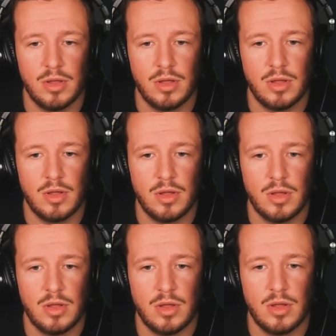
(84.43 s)

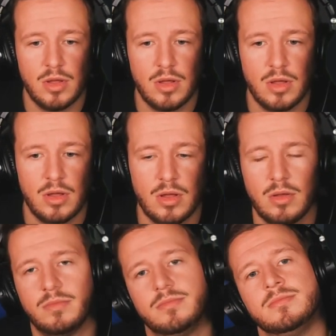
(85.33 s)

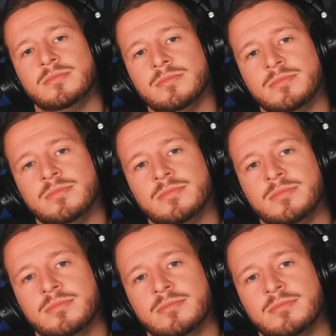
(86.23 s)

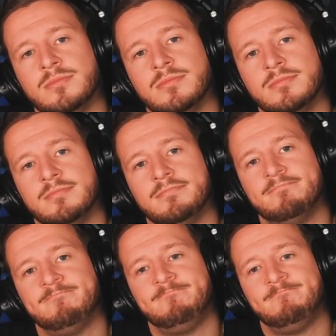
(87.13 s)

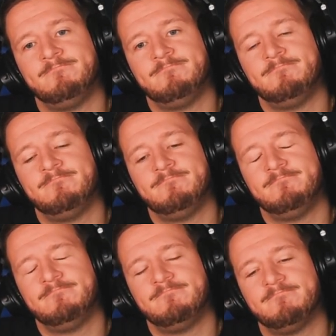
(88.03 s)

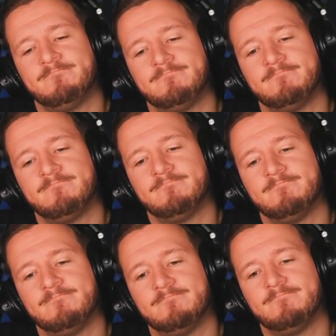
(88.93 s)

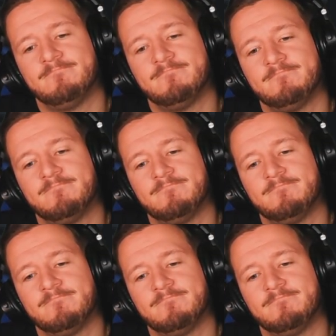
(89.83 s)
(silence)